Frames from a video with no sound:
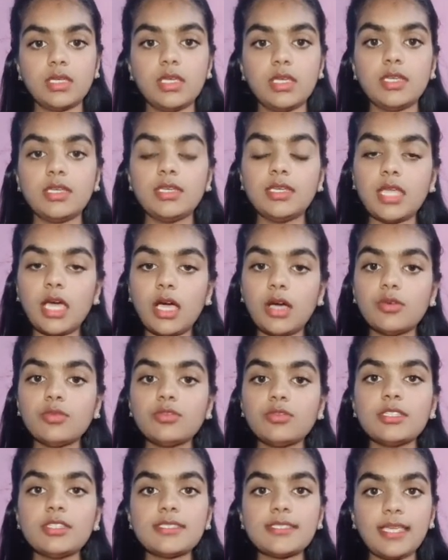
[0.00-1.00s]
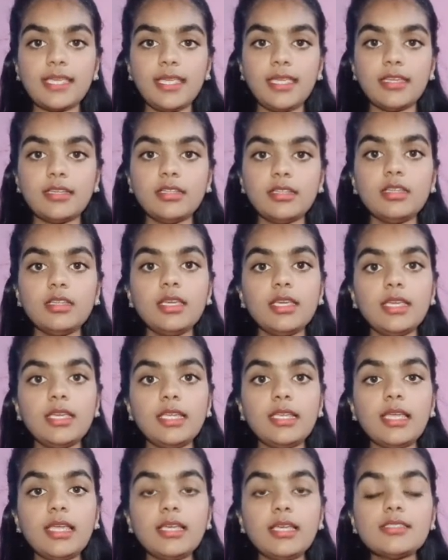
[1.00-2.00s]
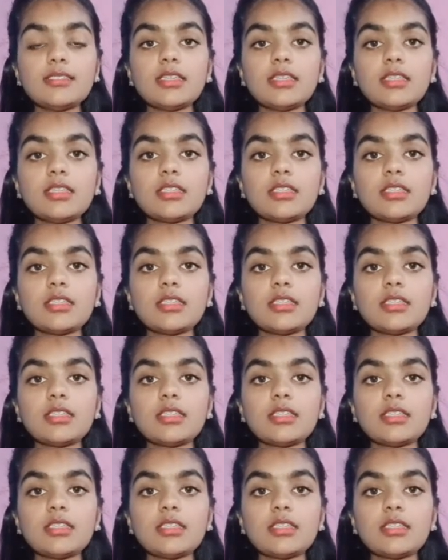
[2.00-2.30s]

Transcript: Now the second, elastic